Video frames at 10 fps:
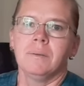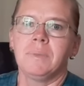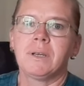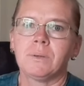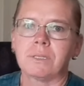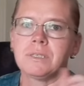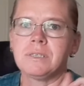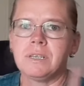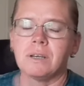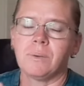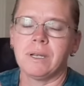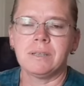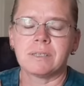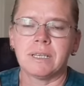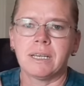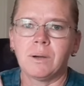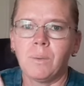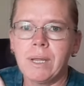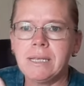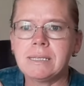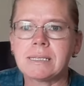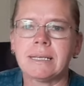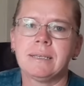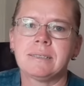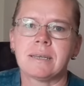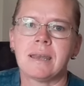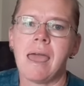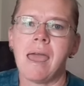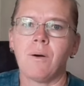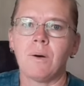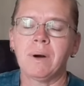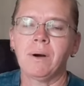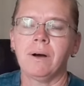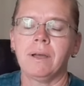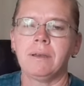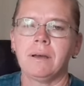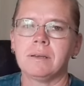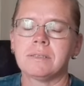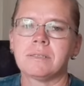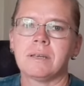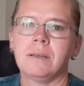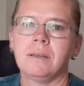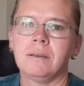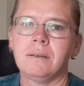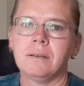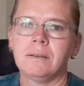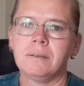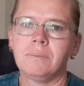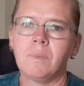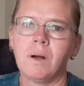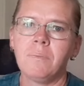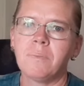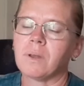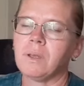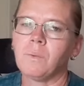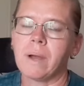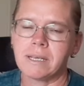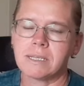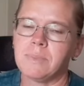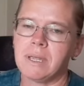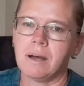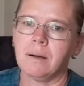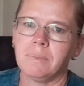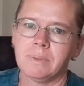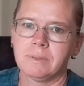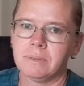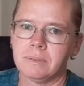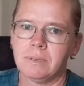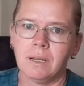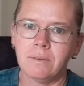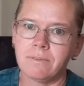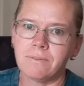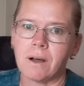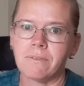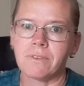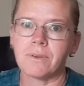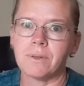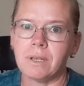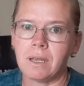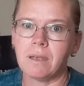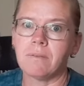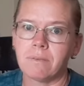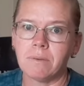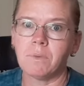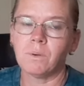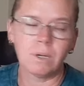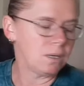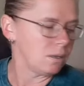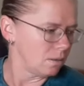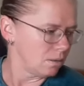Because it's in Queensland, Queensland's an hour behind us, and my body wakes me up at 5:30 every morning,